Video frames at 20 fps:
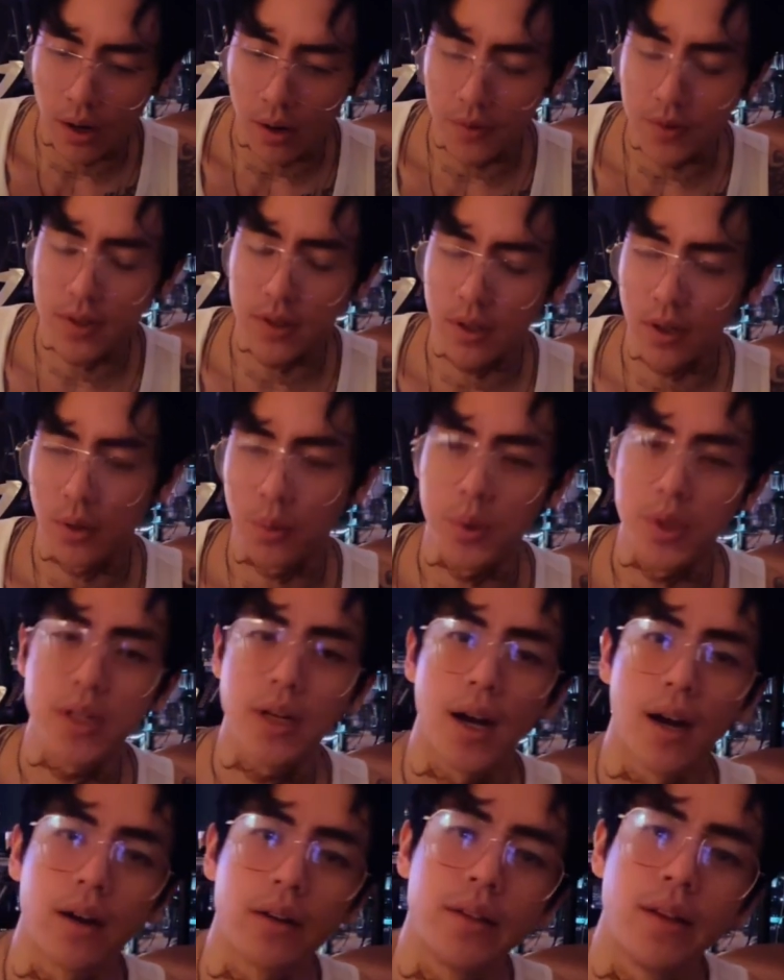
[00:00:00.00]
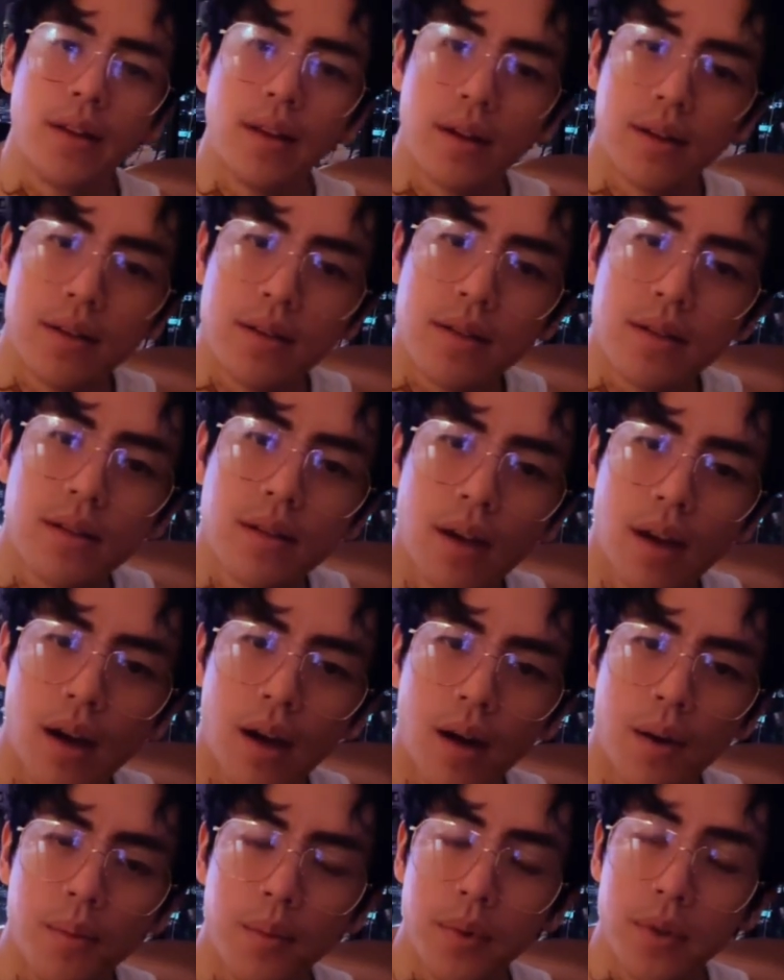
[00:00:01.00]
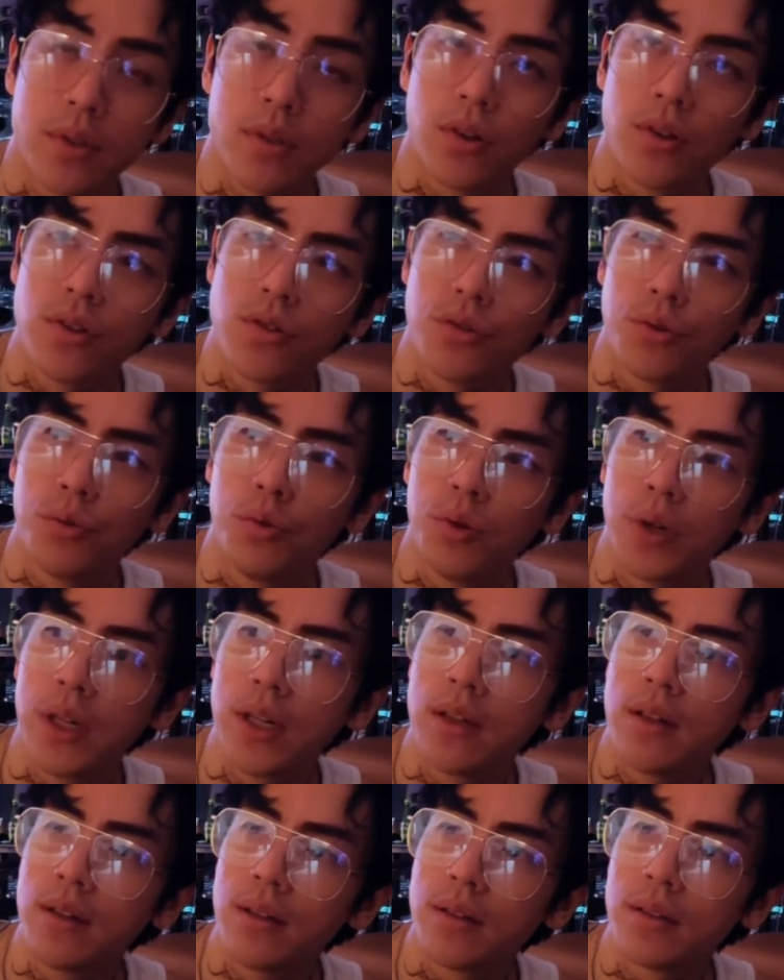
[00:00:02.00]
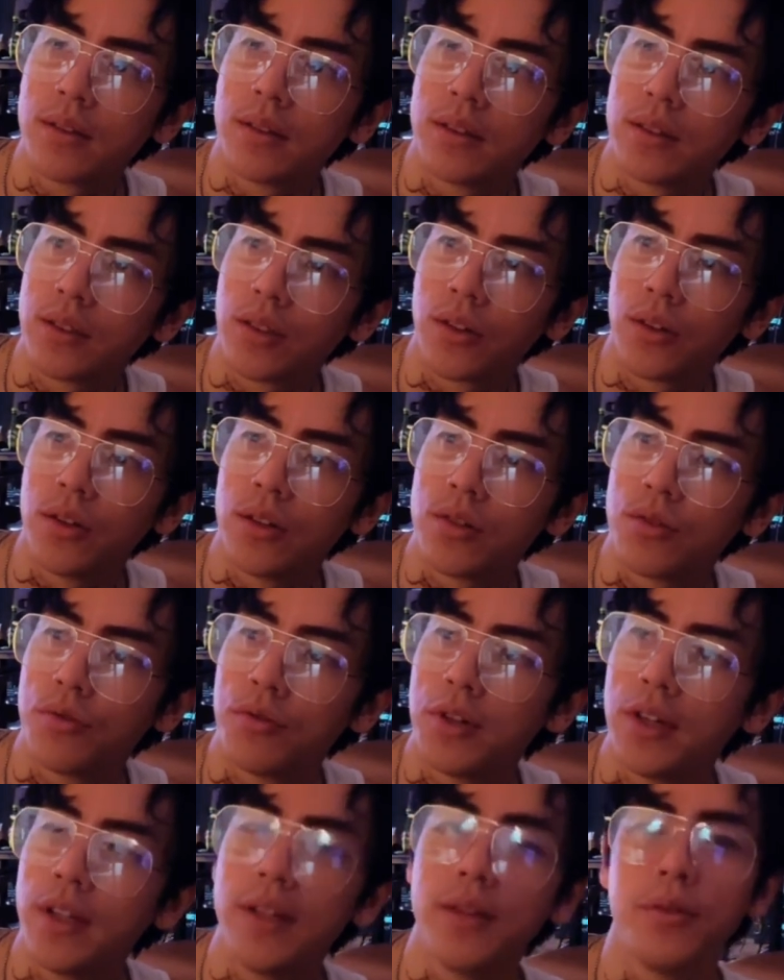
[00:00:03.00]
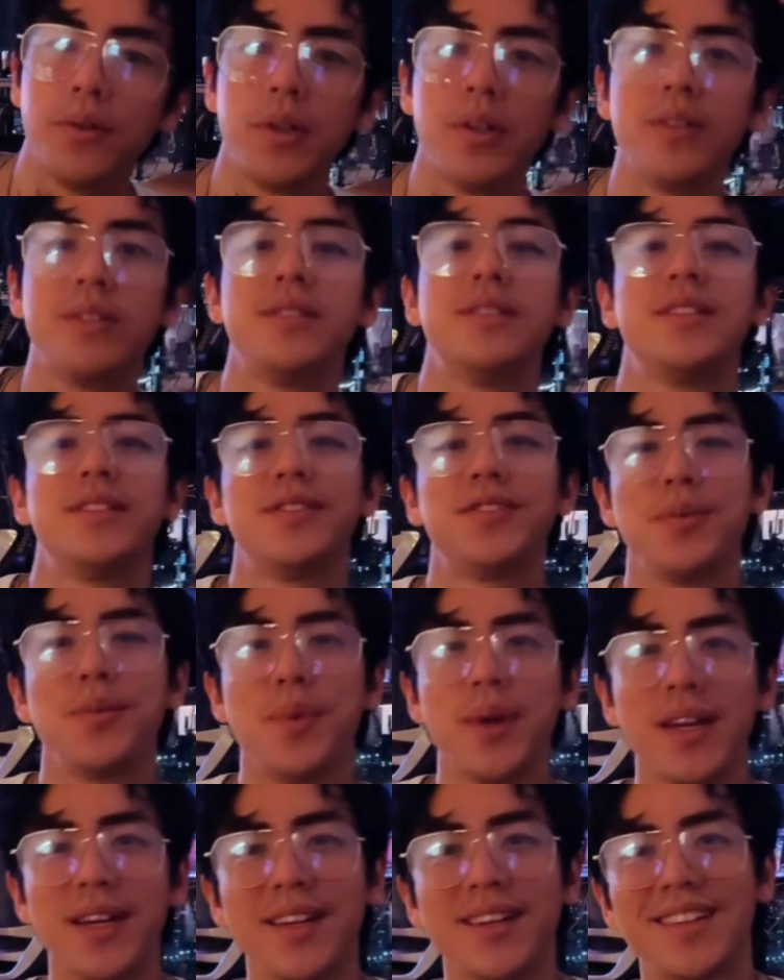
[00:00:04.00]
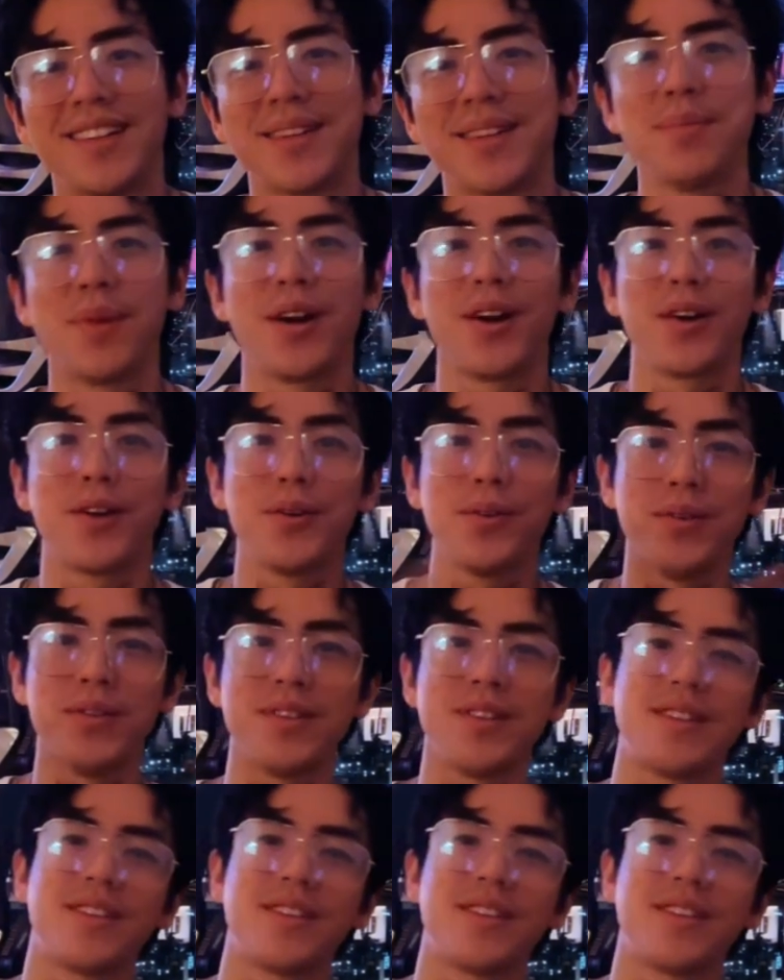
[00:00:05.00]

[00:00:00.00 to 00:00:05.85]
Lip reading: obviously know which character that is. So it's real. So it's really real for me. Like Mido